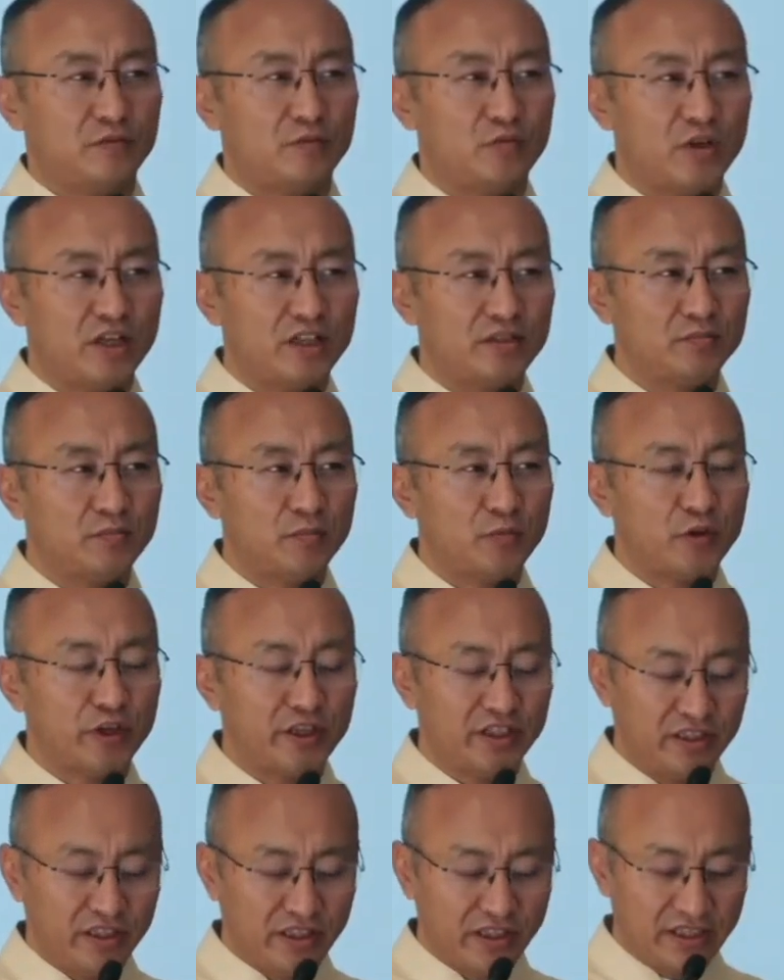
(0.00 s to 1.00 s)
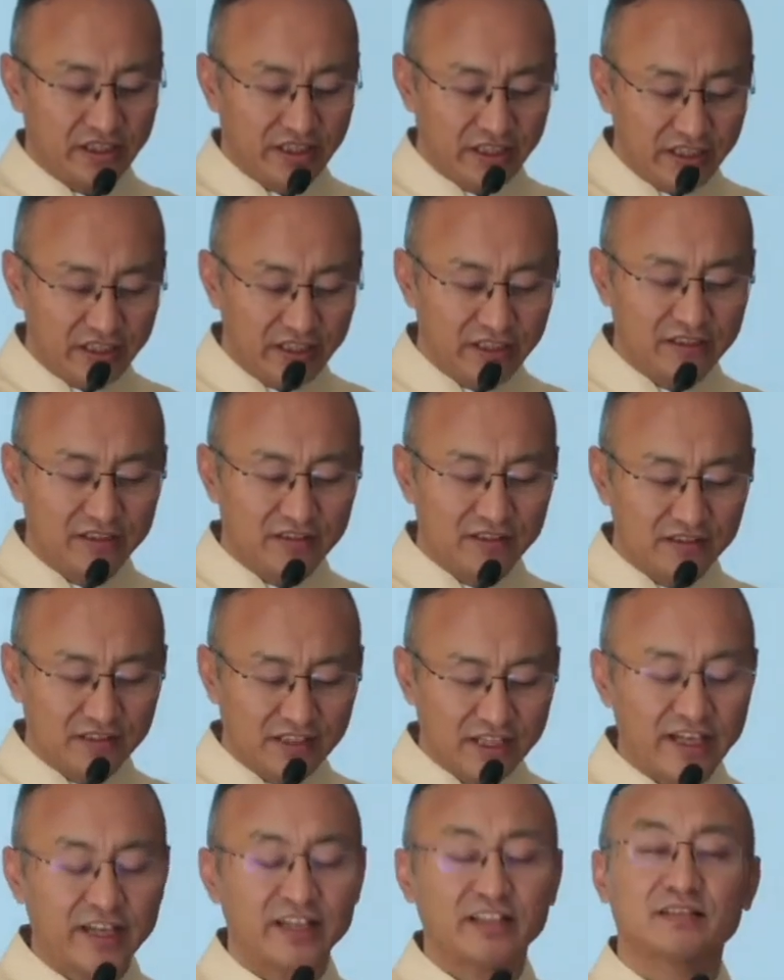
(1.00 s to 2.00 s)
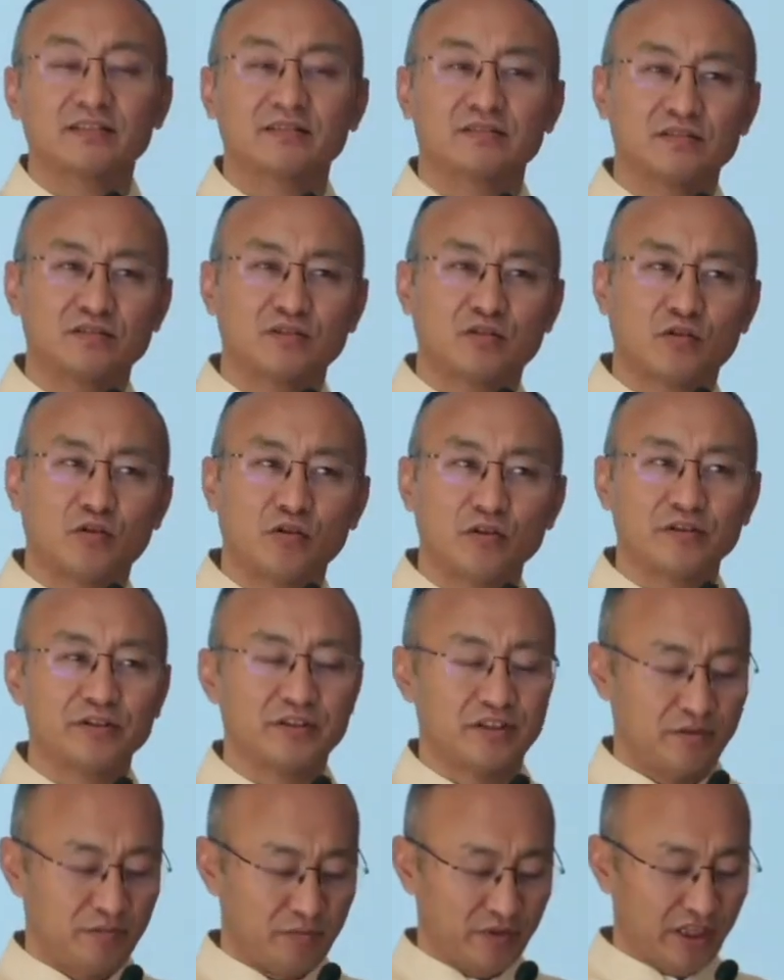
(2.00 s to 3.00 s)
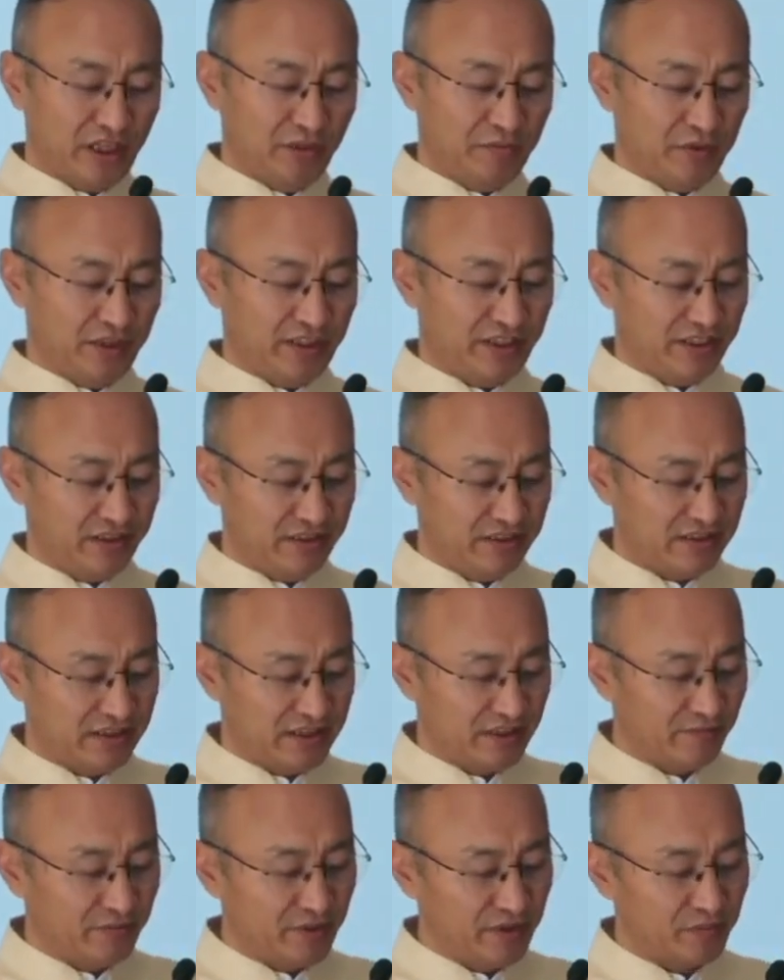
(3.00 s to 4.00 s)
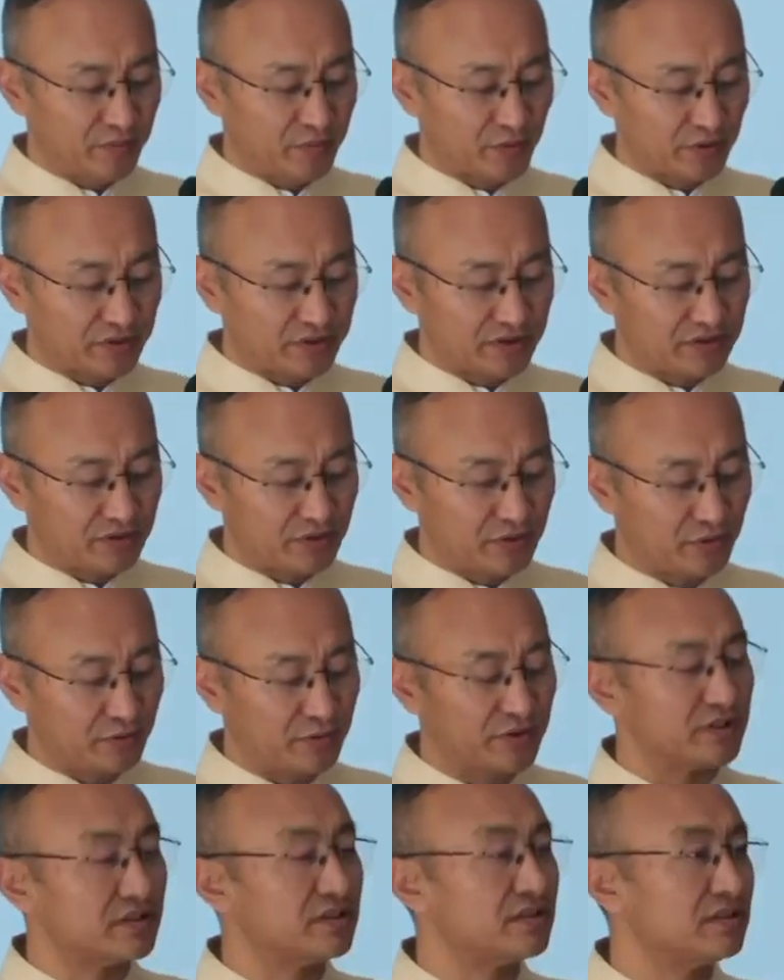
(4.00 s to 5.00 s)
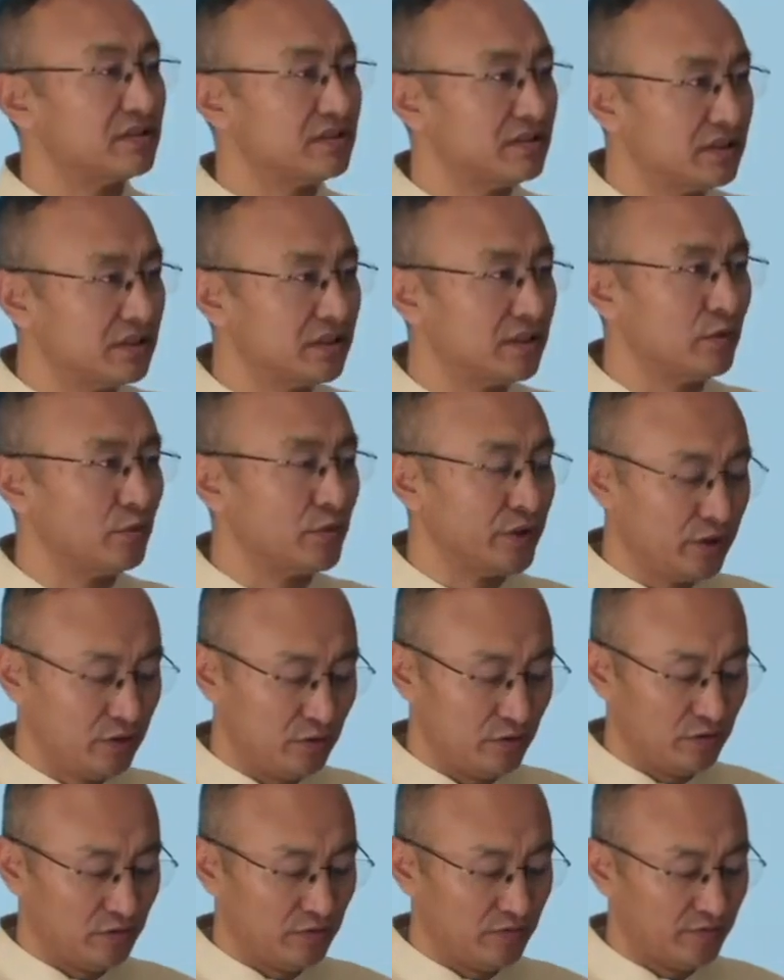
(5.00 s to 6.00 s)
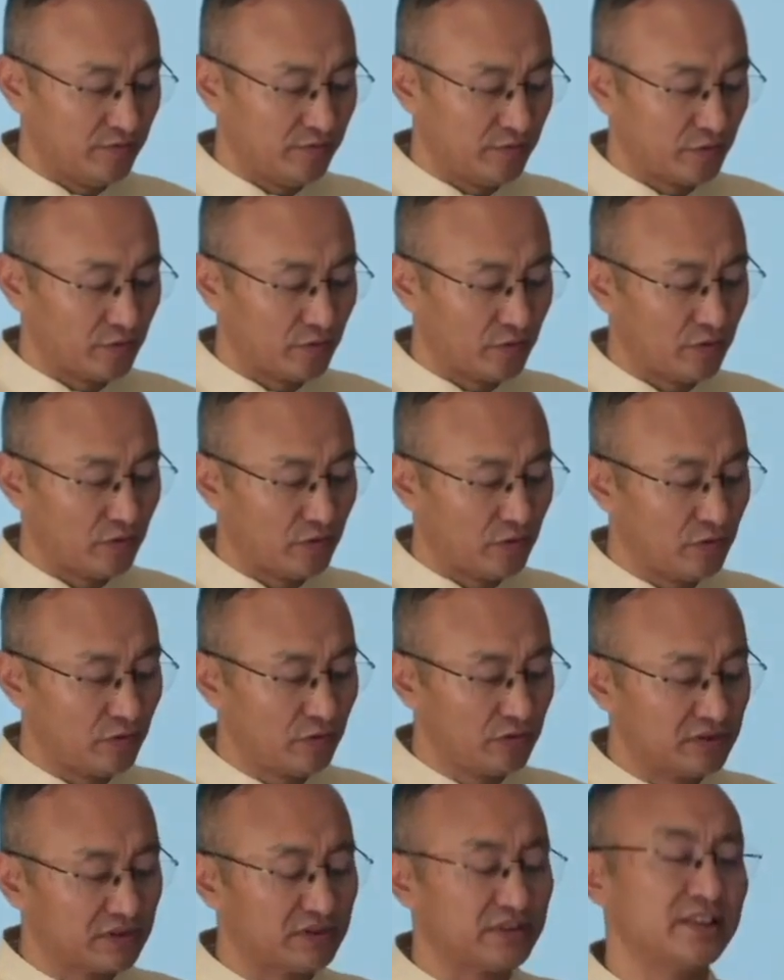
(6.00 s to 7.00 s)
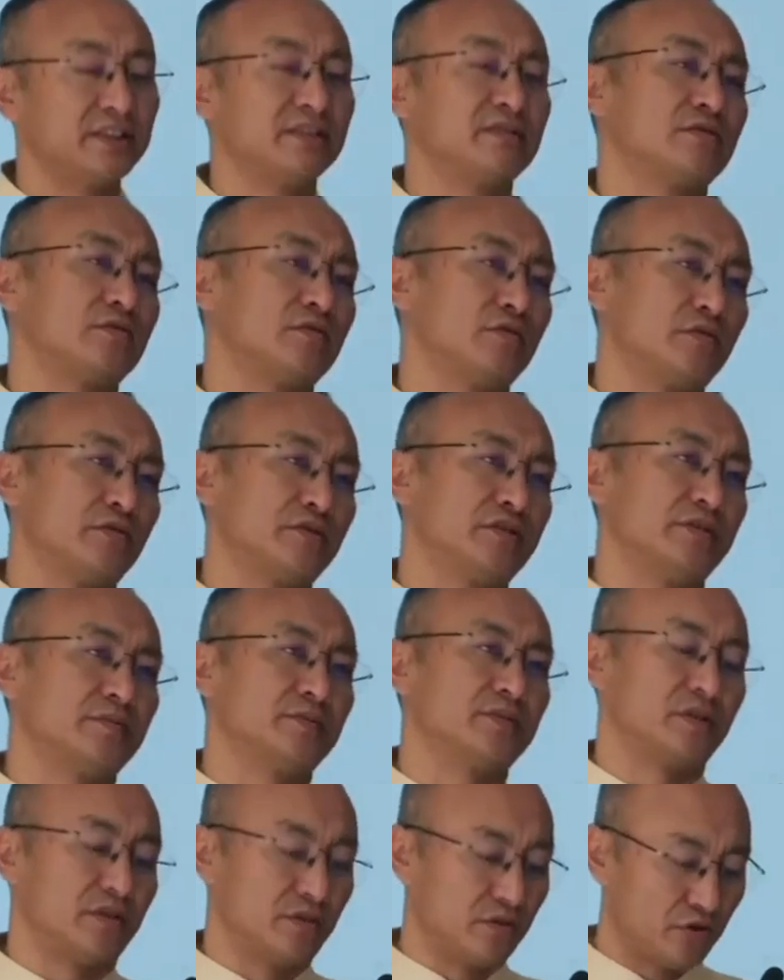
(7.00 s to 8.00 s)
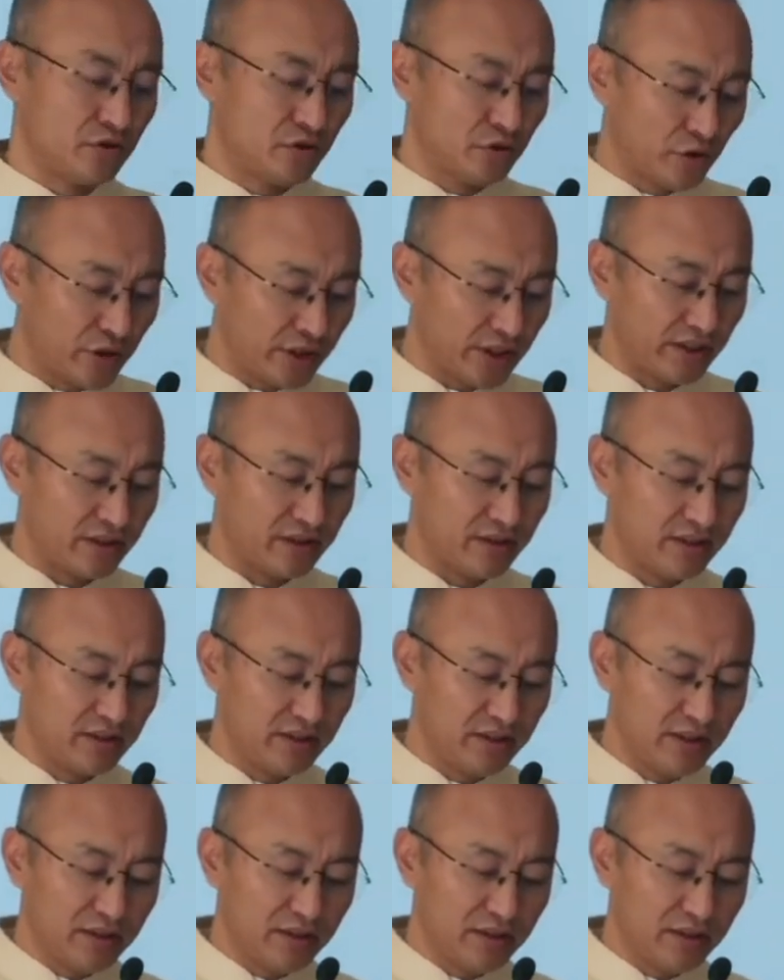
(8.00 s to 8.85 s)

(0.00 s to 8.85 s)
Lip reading: 1.8 lakh scholarship applications have been processed through a single window for all state scholarships, showing